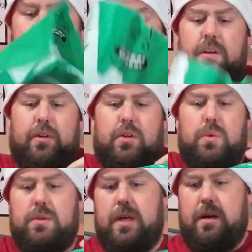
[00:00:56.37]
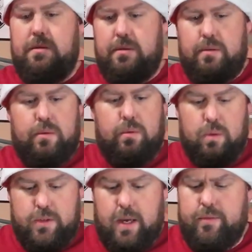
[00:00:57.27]
Definitely a new design, or at
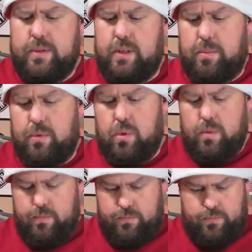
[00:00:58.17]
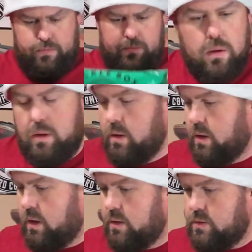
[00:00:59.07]
least I haven't seen it before.
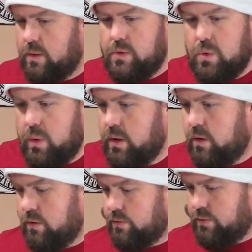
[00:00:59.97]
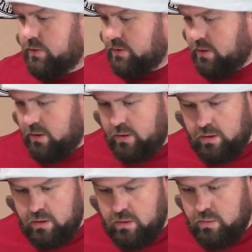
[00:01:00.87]
Okay, so it's 12, looks
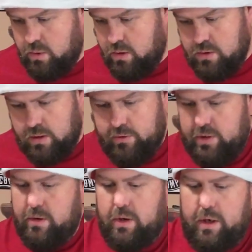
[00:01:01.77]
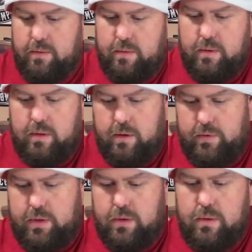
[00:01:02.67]
good. Where's 11? Okay,
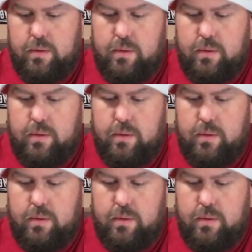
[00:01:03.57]
11.